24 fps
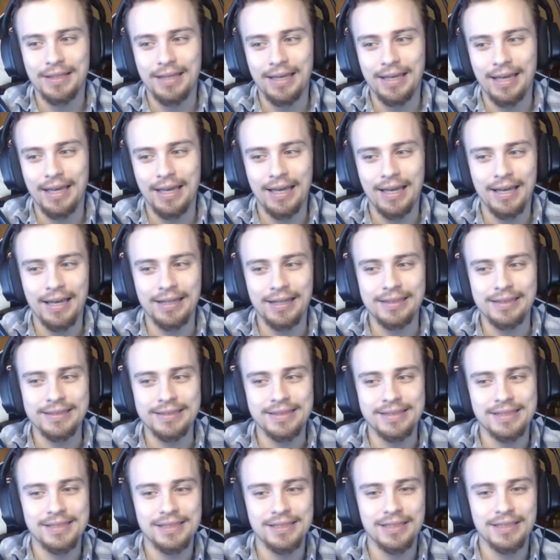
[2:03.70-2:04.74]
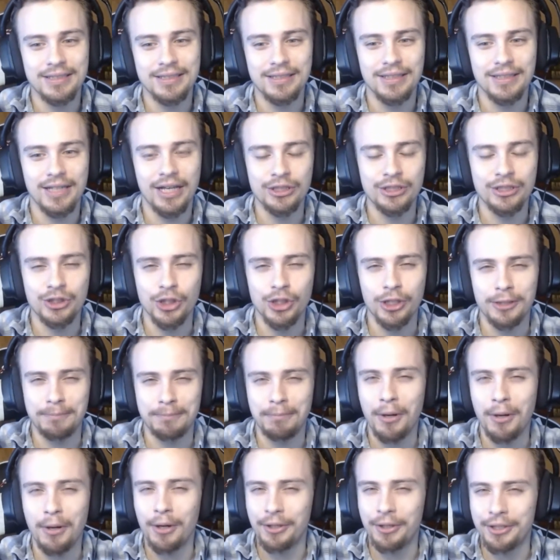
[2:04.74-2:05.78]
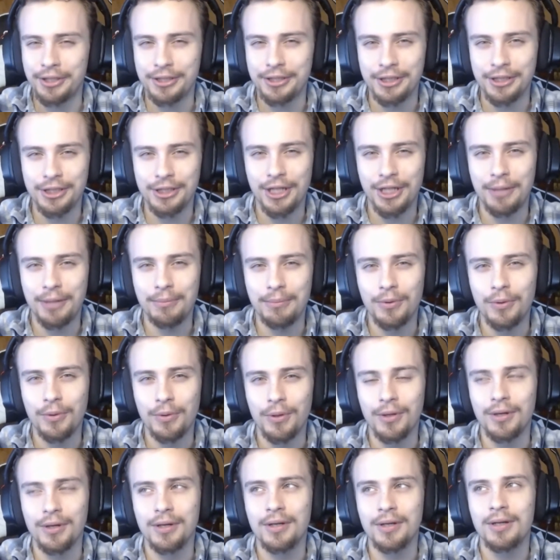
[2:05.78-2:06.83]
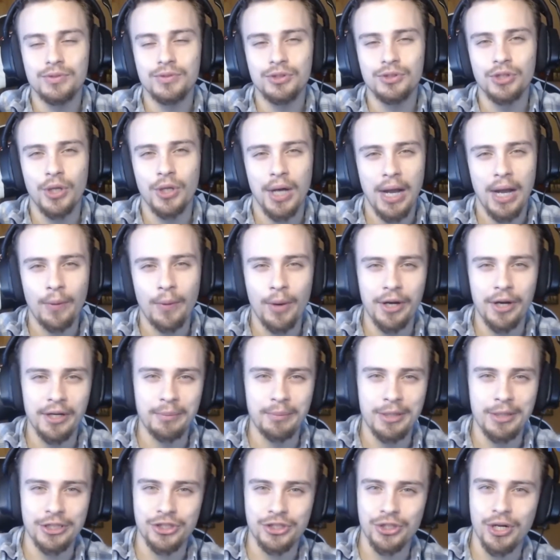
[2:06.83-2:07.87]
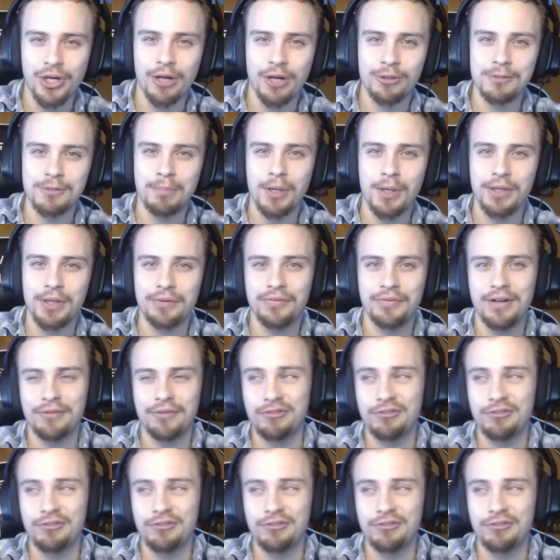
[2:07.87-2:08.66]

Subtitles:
and I started partying a lot more. You know, I wanted to make sure I was part of every